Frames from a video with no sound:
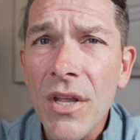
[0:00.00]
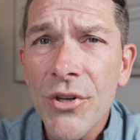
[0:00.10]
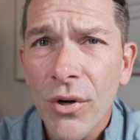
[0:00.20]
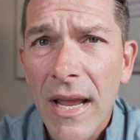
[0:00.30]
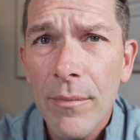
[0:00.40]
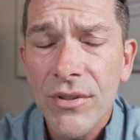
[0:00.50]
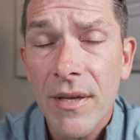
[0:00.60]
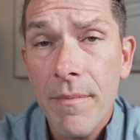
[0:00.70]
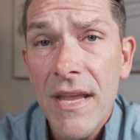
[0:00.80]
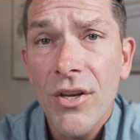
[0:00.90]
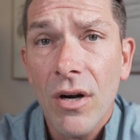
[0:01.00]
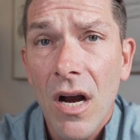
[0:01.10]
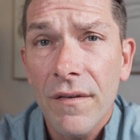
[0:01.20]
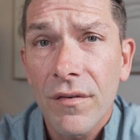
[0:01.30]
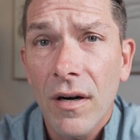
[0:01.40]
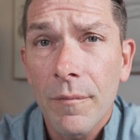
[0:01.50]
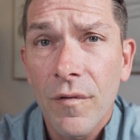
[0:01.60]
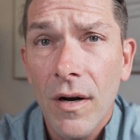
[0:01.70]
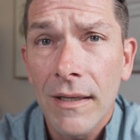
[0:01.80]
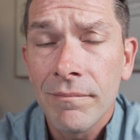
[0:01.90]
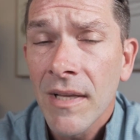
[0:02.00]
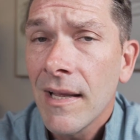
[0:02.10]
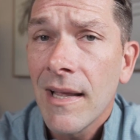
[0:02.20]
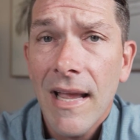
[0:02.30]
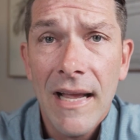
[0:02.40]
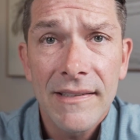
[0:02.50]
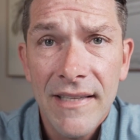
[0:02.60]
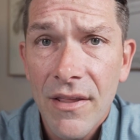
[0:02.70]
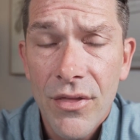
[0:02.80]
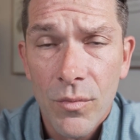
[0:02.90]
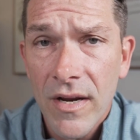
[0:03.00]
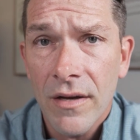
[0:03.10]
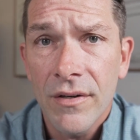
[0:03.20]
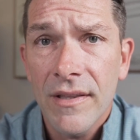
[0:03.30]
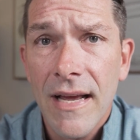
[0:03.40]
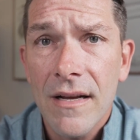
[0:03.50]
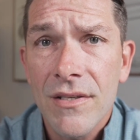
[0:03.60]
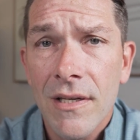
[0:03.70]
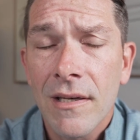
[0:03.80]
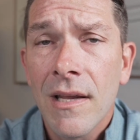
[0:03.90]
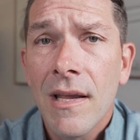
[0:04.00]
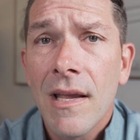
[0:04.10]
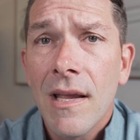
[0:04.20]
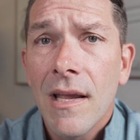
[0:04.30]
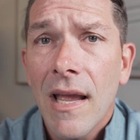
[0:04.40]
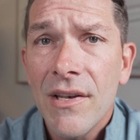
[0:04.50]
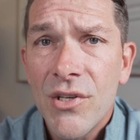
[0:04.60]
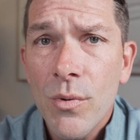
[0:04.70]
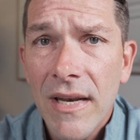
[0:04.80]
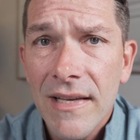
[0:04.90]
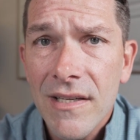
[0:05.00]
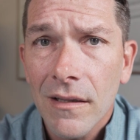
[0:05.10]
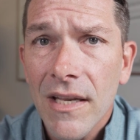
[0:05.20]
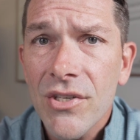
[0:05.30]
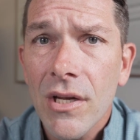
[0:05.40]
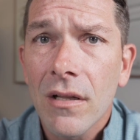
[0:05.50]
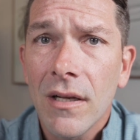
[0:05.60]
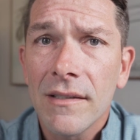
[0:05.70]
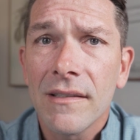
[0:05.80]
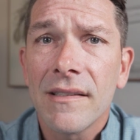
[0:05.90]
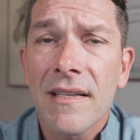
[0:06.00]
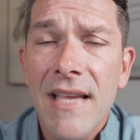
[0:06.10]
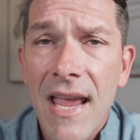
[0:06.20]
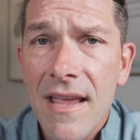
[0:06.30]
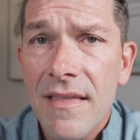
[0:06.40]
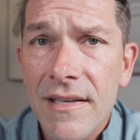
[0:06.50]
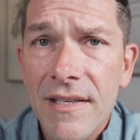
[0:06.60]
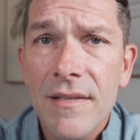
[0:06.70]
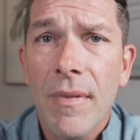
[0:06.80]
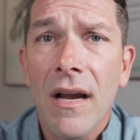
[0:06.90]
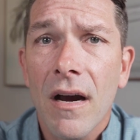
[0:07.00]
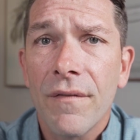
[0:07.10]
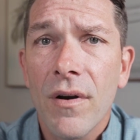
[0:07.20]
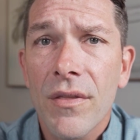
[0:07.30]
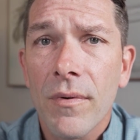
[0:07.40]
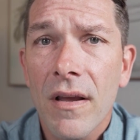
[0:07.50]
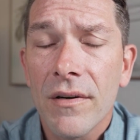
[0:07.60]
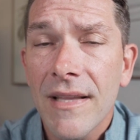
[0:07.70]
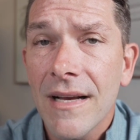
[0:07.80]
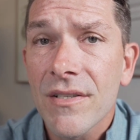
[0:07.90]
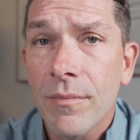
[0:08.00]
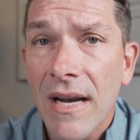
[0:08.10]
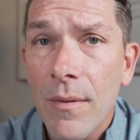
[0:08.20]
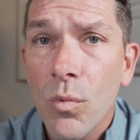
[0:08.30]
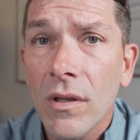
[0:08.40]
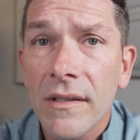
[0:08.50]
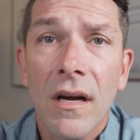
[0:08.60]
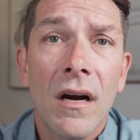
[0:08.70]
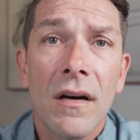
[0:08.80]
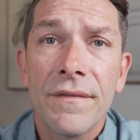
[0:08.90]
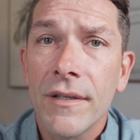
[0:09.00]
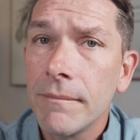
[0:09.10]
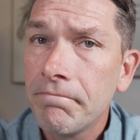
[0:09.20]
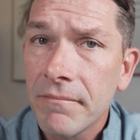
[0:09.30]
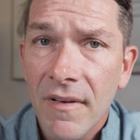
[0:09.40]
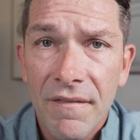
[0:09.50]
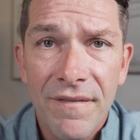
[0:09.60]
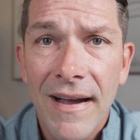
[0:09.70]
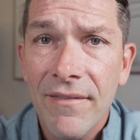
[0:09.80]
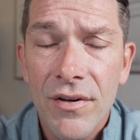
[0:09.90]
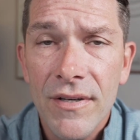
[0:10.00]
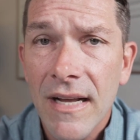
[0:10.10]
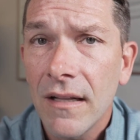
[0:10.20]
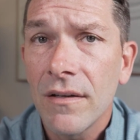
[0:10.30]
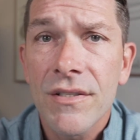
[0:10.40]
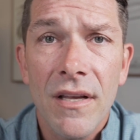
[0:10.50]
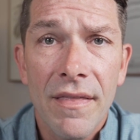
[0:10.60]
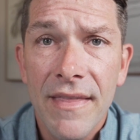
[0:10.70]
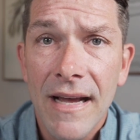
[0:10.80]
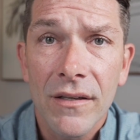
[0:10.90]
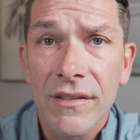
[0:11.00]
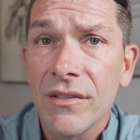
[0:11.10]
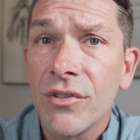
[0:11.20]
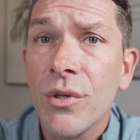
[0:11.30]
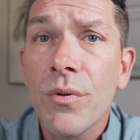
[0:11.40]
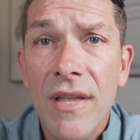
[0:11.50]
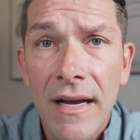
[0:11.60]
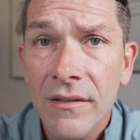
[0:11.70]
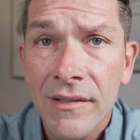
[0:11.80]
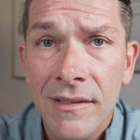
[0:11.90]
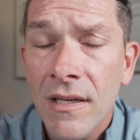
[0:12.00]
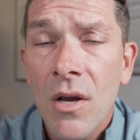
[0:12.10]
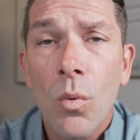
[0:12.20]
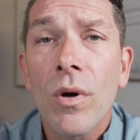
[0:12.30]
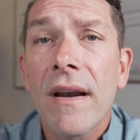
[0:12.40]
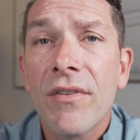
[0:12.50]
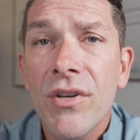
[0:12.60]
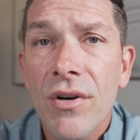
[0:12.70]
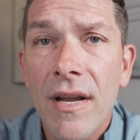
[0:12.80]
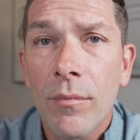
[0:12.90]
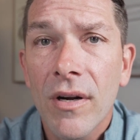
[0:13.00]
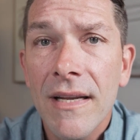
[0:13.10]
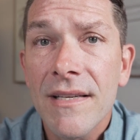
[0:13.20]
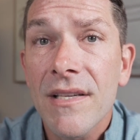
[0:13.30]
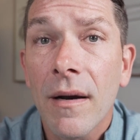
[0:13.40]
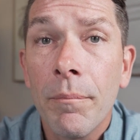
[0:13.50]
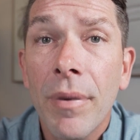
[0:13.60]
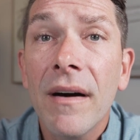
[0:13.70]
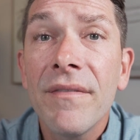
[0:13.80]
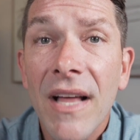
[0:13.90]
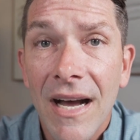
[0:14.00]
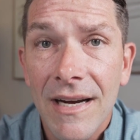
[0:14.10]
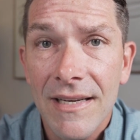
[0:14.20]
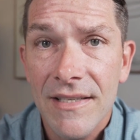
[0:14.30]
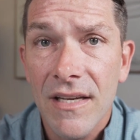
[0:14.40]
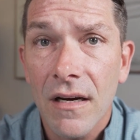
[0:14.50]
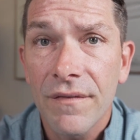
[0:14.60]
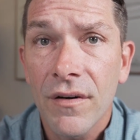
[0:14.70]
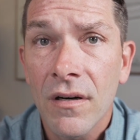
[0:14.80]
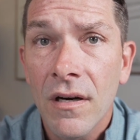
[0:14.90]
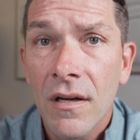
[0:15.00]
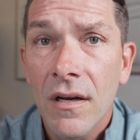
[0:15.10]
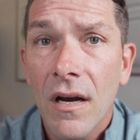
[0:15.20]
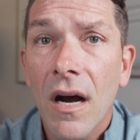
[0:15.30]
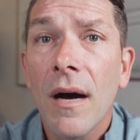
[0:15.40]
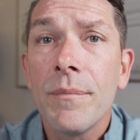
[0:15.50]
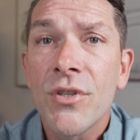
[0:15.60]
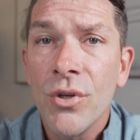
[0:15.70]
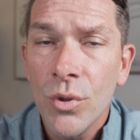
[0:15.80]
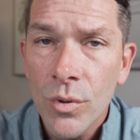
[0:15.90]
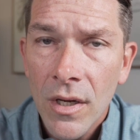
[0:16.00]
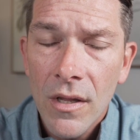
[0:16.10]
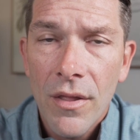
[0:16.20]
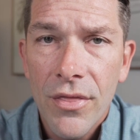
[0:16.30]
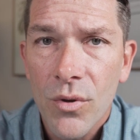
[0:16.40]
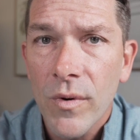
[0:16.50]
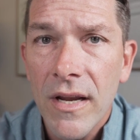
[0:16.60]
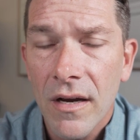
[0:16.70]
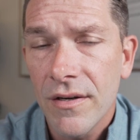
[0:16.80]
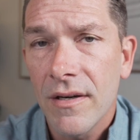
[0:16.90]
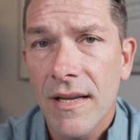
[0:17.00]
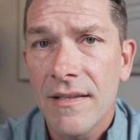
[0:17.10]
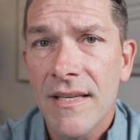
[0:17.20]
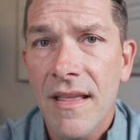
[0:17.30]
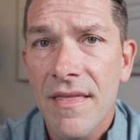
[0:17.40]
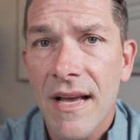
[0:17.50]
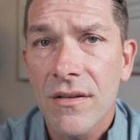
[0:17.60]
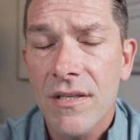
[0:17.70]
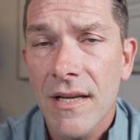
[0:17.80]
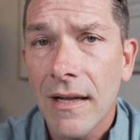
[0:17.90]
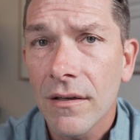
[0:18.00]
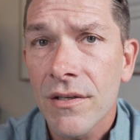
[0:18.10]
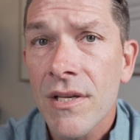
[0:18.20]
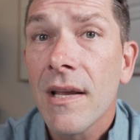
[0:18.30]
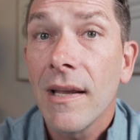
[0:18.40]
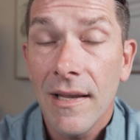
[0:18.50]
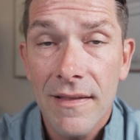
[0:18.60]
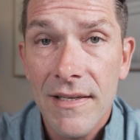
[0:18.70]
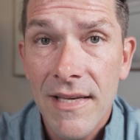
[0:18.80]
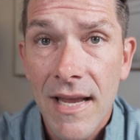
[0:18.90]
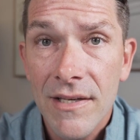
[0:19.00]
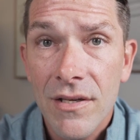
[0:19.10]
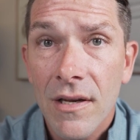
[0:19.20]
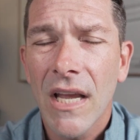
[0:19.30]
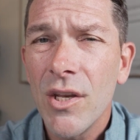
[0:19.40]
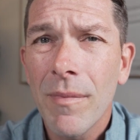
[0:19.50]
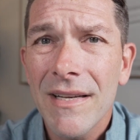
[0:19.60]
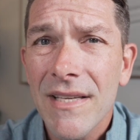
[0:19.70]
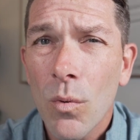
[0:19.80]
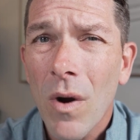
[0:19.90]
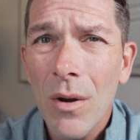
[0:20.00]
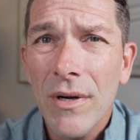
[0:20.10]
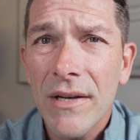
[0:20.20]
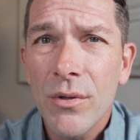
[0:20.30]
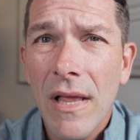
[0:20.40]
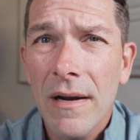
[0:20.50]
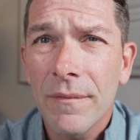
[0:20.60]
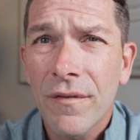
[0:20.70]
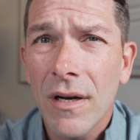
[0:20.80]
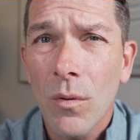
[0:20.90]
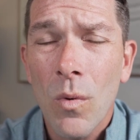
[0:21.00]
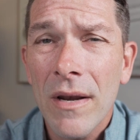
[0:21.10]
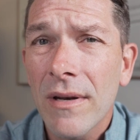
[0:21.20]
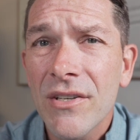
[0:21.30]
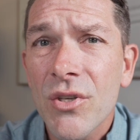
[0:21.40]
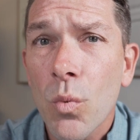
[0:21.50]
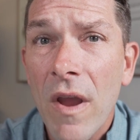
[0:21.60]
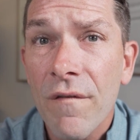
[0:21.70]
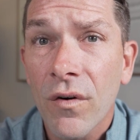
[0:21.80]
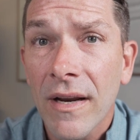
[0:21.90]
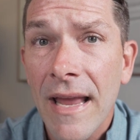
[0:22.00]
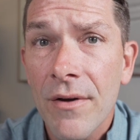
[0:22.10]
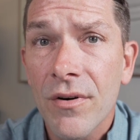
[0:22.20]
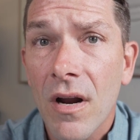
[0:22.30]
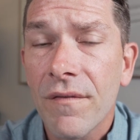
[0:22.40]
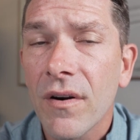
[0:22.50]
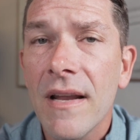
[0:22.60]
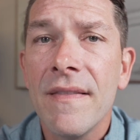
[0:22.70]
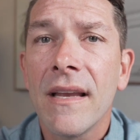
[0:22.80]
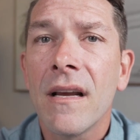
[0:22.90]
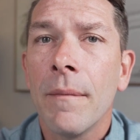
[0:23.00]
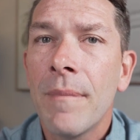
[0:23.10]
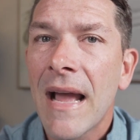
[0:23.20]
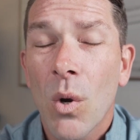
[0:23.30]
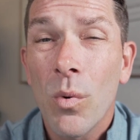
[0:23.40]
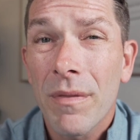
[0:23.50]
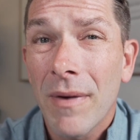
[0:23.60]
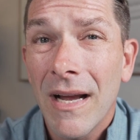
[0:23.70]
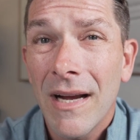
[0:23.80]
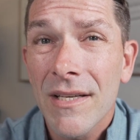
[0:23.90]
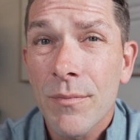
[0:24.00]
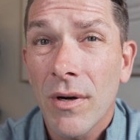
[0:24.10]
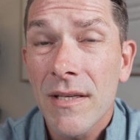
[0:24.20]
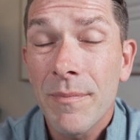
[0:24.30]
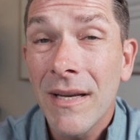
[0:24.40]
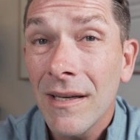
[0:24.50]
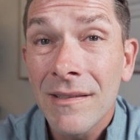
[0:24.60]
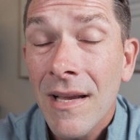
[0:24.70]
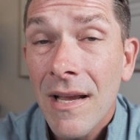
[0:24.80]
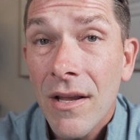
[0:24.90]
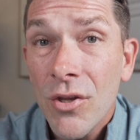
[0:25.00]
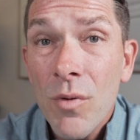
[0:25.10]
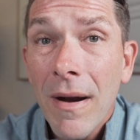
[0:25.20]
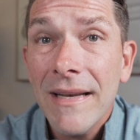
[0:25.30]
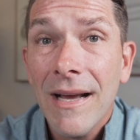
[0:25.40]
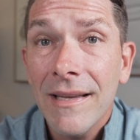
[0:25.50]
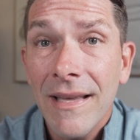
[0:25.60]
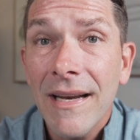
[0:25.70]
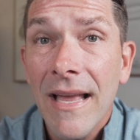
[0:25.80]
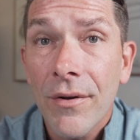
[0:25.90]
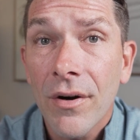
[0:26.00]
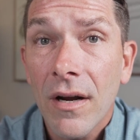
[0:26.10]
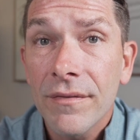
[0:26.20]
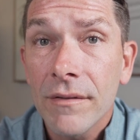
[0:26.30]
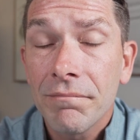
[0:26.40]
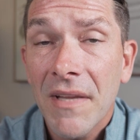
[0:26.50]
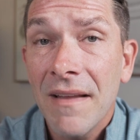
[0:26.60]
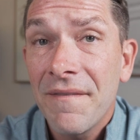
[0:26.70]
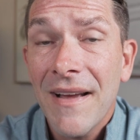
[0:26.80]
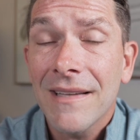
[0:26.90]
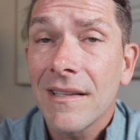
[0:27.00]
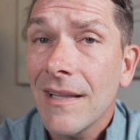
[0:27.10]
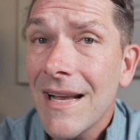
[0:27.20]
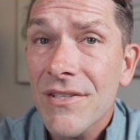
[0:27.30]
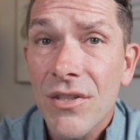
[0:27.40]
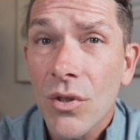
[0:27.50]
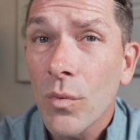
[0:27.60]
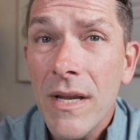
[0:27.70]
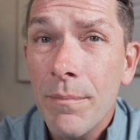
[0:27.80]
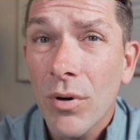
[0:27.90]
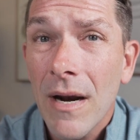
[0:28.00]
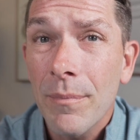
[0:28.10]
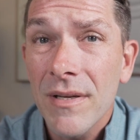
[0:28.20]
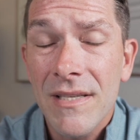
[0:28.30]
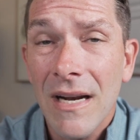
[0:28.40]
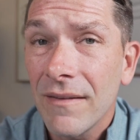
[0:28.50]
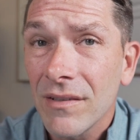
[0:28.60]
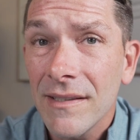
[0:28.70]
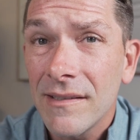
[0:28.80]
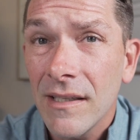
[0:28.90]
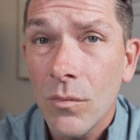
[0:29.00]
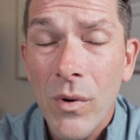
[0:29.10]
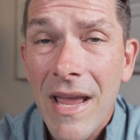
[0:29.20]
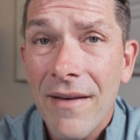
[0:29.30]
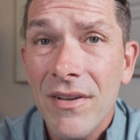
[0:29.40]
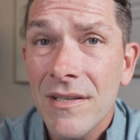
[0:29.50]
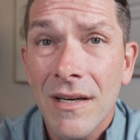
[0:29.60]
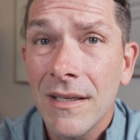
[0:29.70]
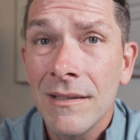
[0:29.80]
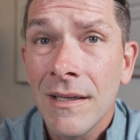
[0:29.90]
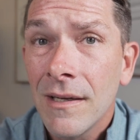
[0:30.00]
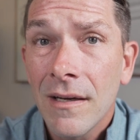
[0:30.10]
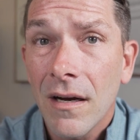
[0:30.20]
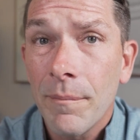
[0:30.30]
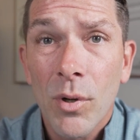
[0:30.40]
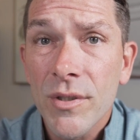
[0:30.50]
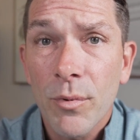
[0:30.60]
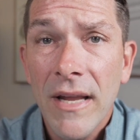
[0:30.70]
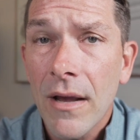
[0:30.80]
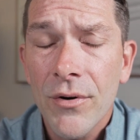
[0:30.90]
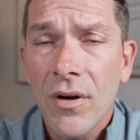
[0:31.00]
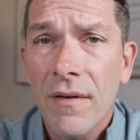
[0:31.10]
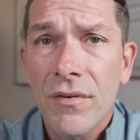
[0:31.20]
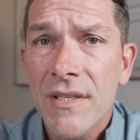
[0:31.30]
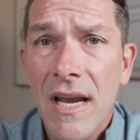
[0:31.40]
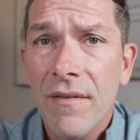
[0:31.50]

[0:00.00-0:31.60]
You're able to make your offer up front at, say, $300,000. And do an escalation clause that says, hey, this is my offer at $300,000, but I'm willing to offer $500, $1,000, $2,000, whatever your number is, above the highest offer, up to $310,000 in this case. And you might say, why would I do that up front? Why don't I just wait for a counteroffer and then come back with my highest price? Because you might not get a counteroffer. In fact, the last three properties that I've listed, we haven't done a multiple counteroffer to